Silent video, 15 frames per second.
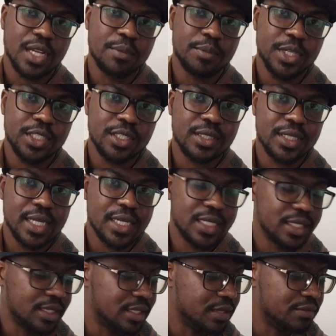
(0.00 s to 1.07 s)
a major third
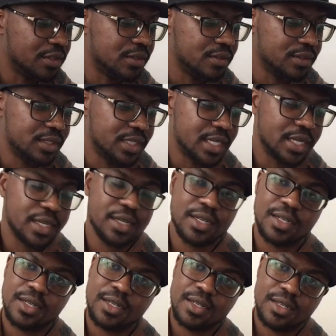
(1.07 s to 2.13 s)
interval,
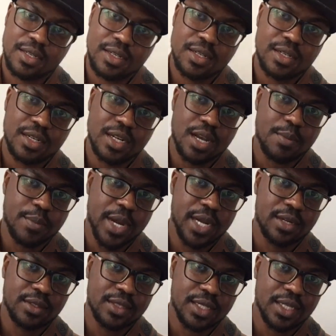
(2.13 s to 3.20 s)
then a
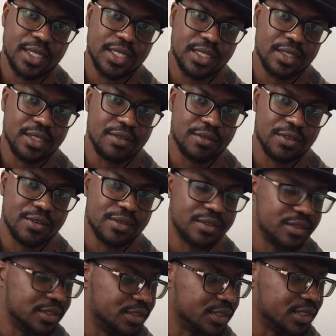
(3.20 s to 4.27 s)
minor third interval.
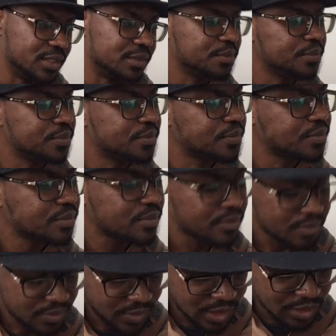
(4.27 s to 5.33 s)
Okay,
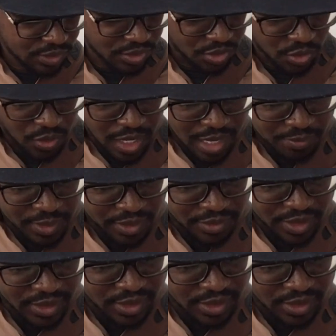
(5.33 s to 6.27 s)
so up the